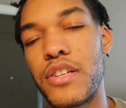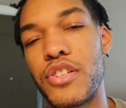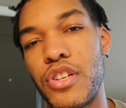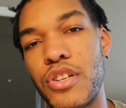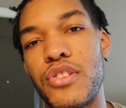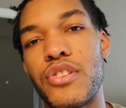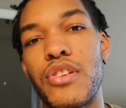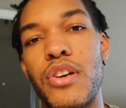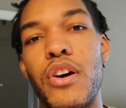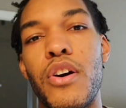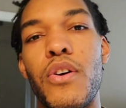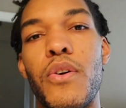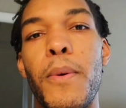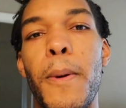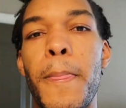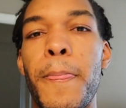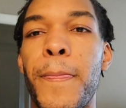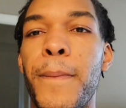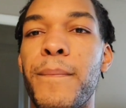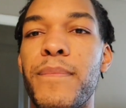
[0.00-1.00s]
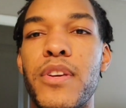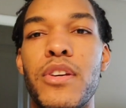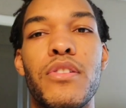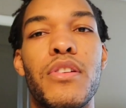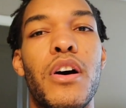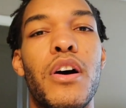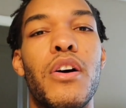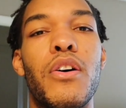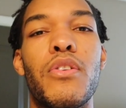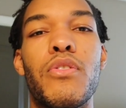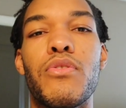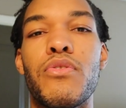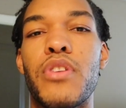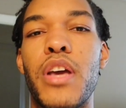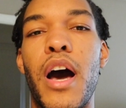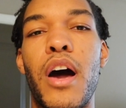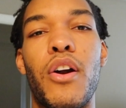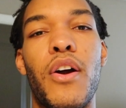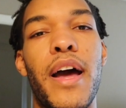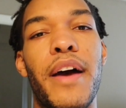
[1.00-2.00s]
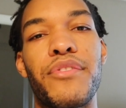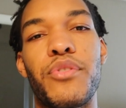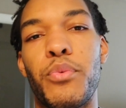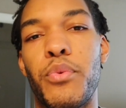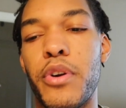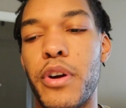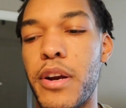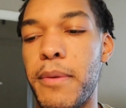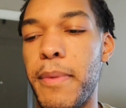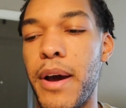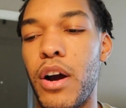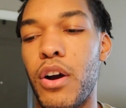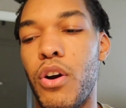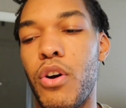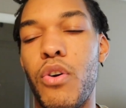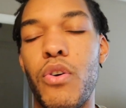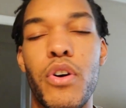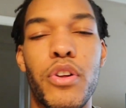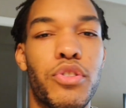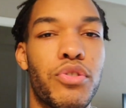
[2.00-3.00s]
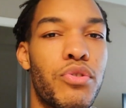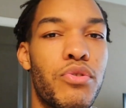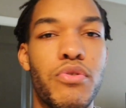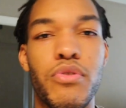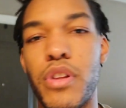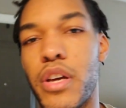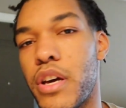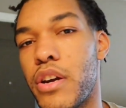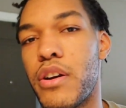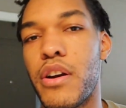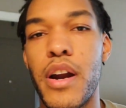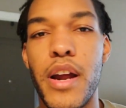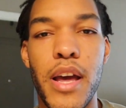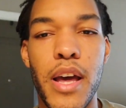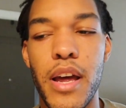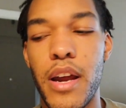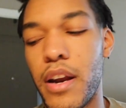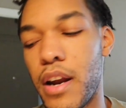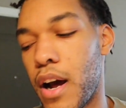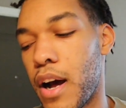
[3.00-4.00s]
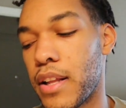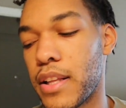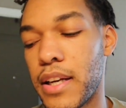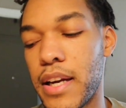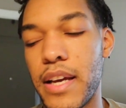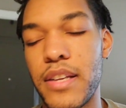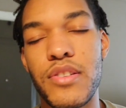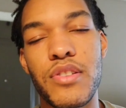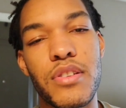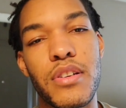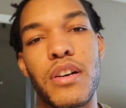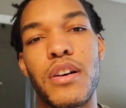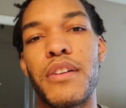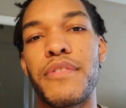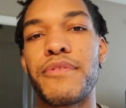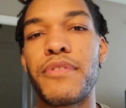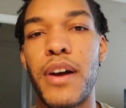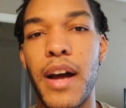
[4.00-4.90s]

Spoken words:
Just so, you know, y'all don't have to worry about going through the internet and all of that stuff.